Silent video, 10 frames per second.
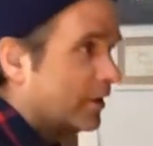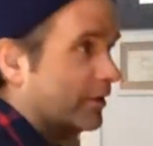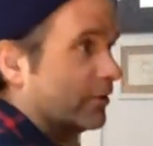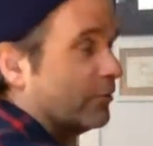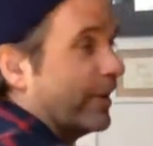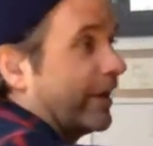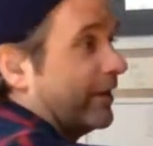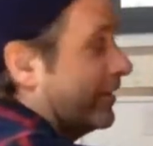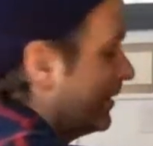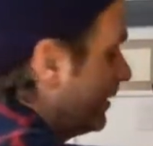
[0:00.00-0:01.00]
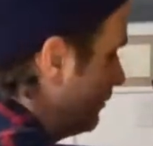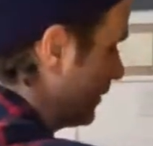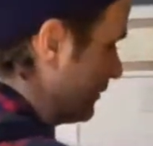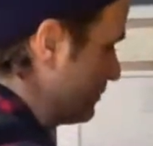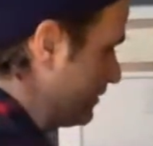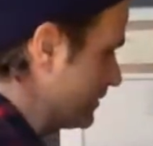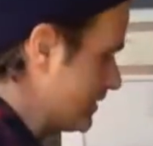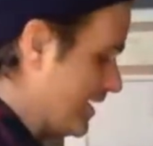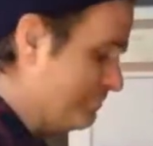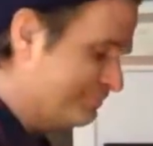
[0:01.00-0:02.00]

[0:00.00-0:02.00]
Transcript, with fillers: Oh man, that one gets me every time.